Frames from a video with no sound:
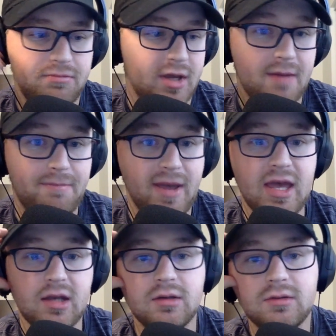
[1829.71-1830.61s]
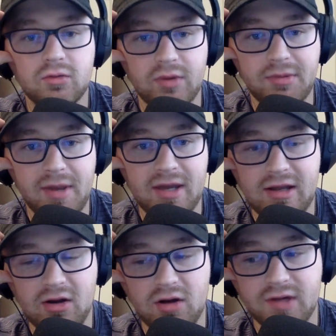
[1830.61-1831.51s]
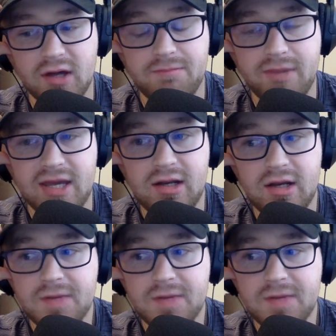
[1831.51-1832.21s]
to cut bait. Rip the Band-Aid off, cut bait.